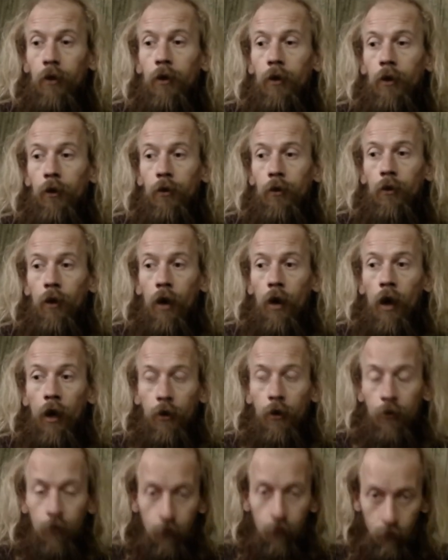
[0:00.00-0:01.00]
And
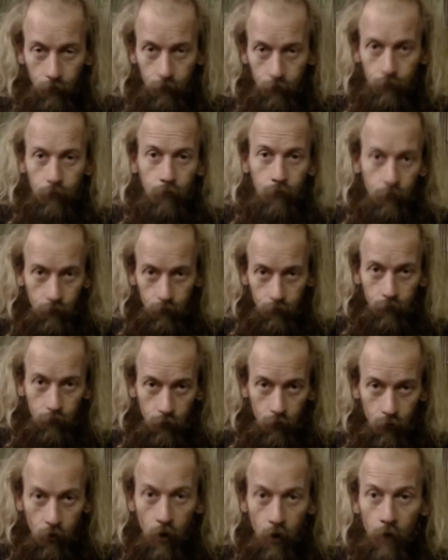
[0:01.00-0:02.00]
I
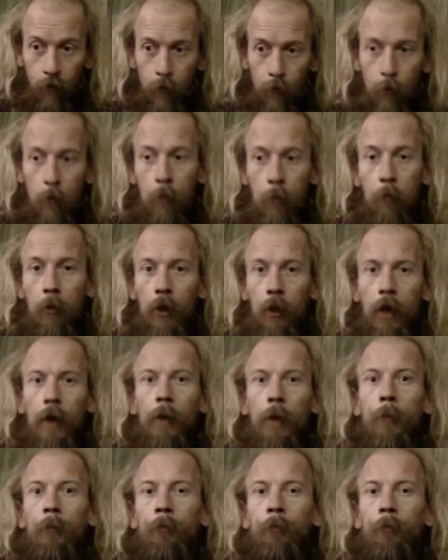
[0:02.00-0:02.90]
try and remember that.